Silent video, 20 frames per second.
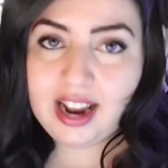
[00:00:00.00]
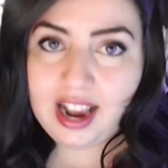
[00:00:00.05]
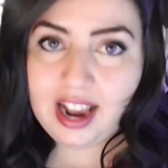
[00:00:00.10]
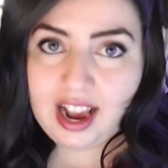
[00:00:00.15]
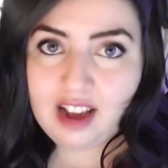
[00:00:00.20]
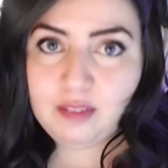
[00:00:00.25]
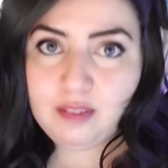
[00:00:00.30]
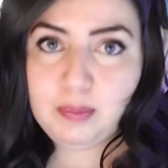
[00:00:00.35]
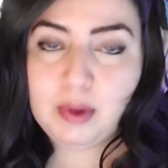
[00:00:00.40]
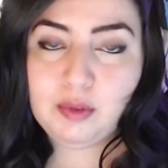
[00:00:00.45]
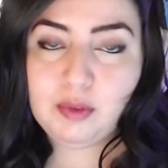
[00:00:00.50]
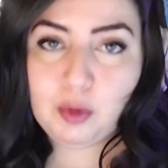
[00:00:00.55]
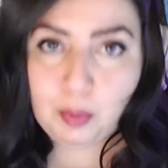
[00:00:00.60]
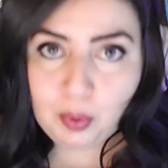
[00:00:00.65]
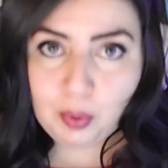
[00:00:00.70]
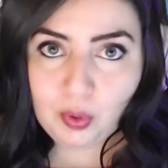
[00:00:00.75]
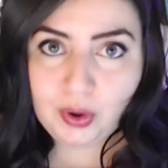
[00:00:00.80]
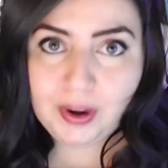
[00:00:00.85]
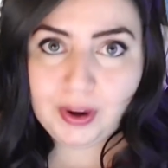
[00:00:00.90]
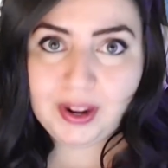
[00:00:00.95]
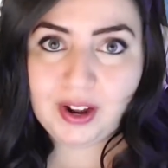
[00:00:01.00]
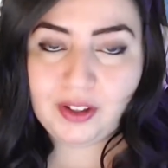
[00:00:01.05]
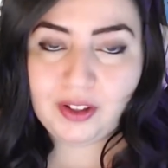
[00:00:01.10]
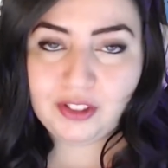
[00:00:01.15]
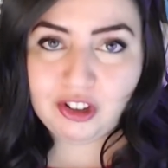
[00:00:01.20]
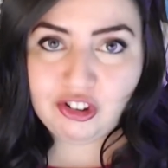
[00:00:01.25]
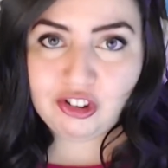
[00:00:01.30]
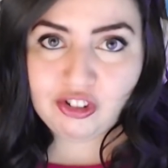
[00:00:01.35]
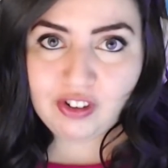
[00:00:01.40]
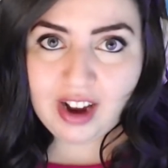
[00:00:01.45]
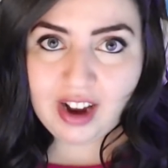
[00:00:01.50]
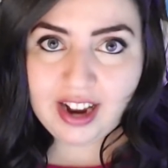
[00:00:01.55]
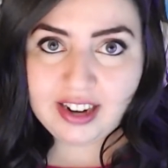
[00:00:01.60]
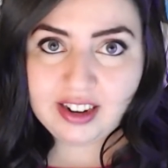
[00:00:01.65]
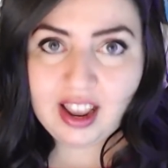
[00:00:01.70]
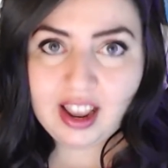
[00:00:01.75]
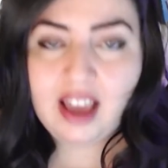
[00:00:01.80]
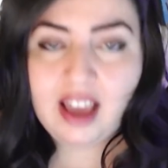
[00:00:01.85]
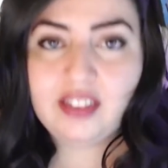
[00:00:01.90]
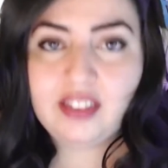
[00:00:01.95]
I have been reporting on the
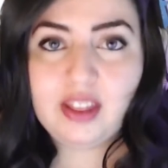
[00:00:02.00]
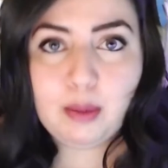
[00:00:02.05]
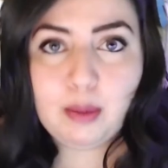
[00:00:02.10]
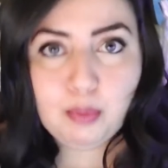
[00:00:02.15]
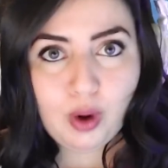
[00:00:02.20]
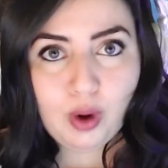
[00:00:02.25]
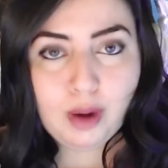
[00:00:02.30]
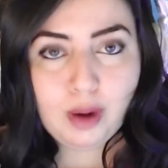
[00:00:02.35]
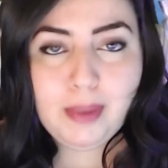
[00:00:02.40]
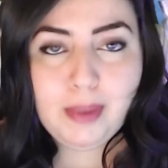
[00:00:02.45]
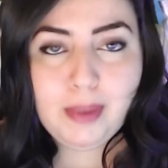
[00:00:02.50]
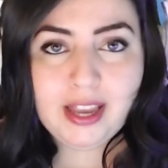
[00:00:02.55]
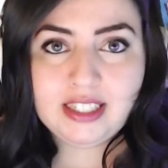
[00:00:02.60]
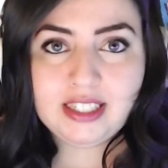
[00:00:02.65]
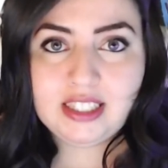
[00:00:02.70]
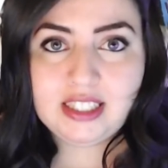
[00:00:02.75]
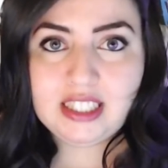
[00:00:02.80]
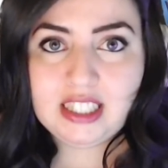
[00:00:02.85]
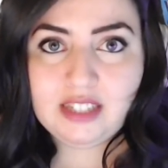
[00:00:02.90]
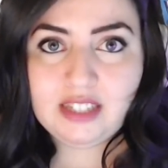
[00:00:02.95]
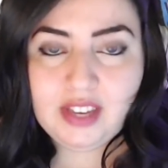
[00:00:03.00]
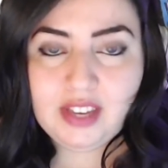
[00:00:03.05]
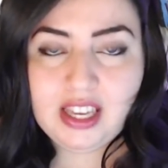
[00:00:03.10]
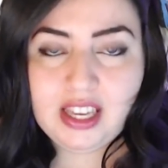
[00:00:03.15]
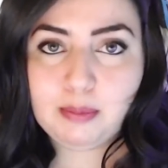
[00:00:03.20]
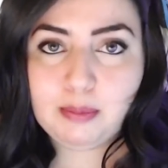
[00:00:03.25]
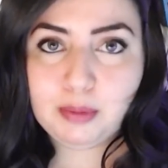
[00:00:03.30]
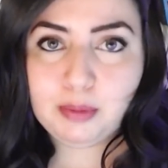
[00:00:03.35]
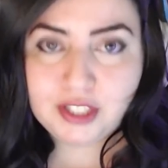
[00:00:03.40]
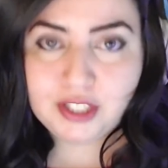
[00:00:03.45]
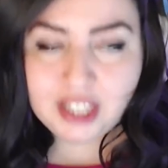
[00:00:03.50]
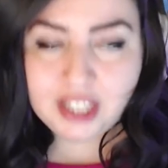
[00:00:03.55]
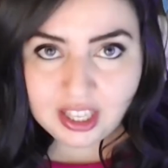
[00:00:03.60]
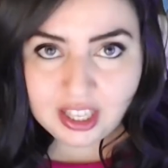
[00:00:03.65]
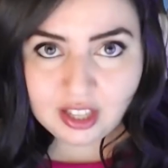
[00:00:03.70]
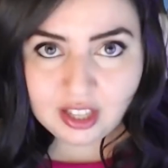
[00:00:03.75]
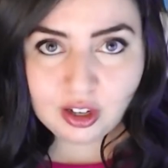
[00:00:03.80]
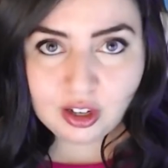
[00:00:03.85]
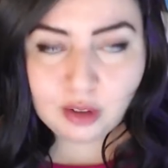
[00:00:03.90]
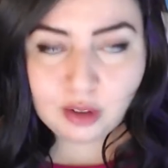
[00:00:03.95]
trend that broadband TV in
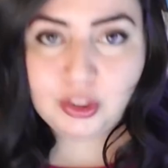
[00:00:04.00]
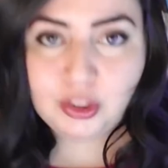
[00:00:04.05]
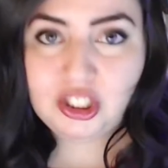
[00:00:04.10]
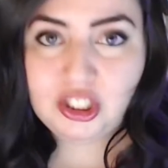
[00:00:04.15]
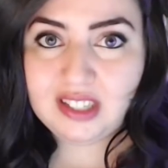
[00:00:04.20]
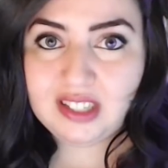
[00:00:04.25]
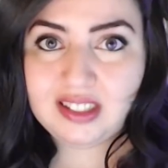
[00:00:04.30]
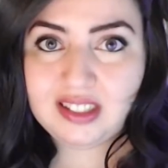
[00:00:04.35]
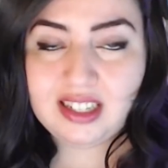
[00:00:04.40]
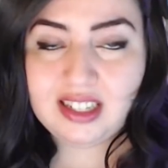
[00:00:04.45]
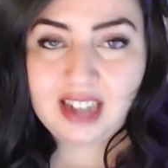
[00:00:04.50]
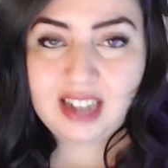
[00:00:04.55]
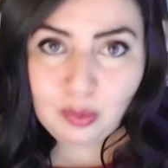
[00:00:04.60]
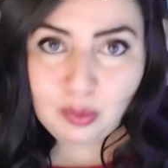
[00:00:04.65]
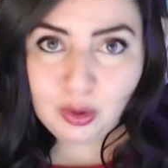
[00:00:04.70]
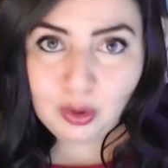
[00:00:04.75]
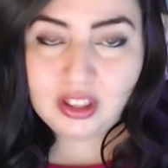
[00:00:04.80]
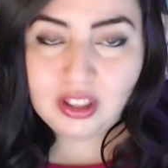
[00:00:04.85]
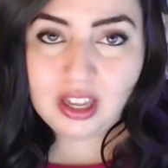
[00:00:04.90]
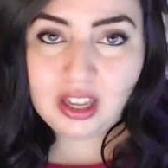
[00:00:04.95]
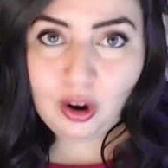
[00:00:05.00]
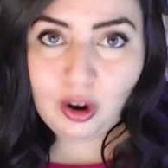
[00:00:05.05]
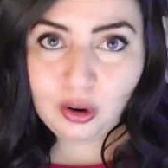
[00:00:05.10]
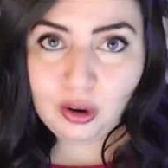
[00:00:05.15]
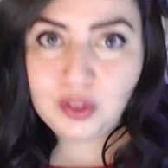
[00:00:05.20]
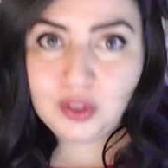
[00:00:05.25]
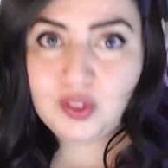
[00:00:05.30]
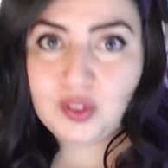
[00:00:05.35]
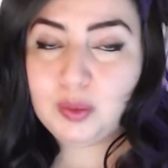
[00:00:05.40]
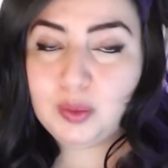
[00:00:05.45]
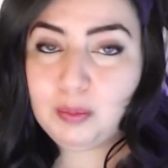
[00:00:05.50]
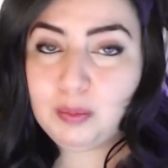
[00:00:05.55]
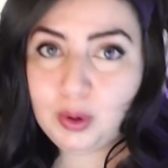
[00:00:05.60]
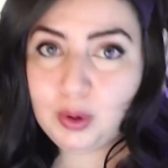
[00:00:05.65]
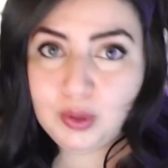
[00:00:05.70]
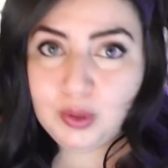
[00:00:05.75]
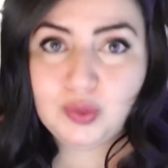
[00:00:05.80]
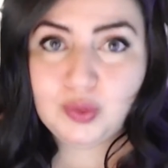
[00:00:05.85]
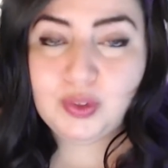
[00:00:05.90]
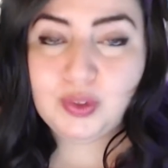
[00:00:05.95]
particular, which is the network that hosts
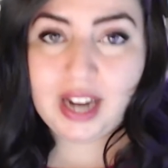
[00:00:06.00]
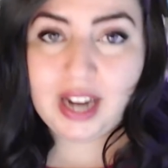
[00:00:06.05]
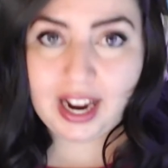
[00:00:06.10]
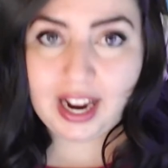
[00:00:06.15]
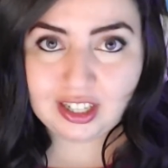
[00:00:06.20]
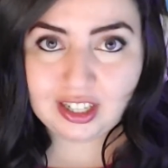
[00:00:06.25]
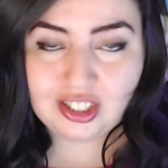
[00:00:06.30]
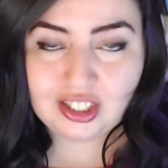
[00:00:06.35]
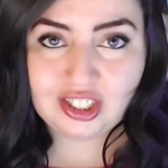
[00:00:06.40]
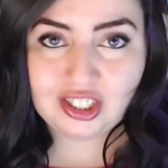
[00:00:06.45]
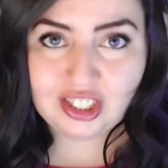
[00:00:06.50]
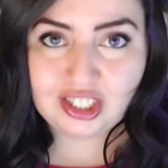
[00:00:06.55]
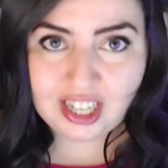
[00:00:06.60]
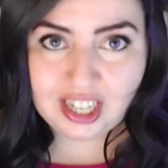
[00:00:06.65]
most reaction